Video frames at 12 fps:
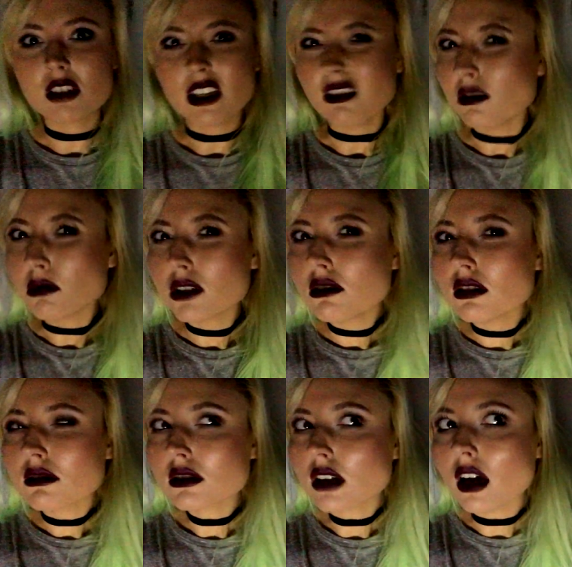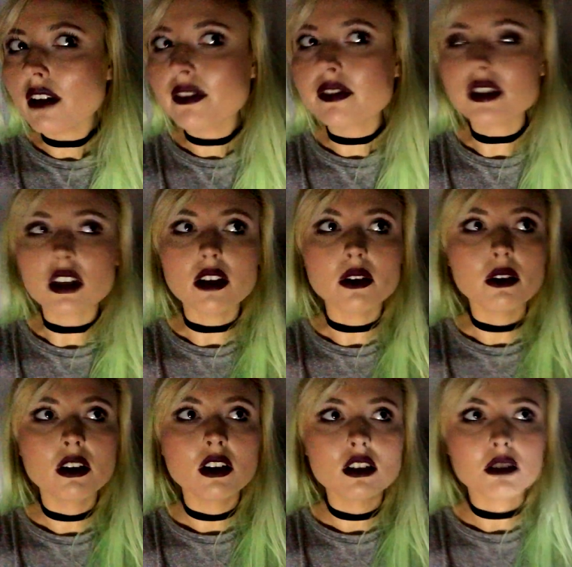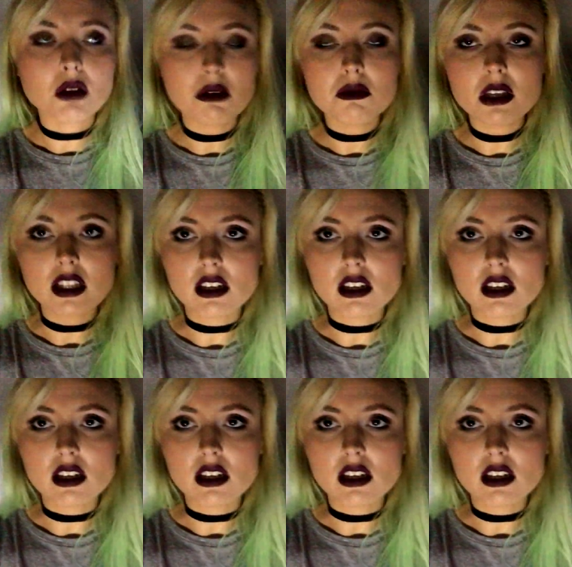setting the mood and stuff. So probably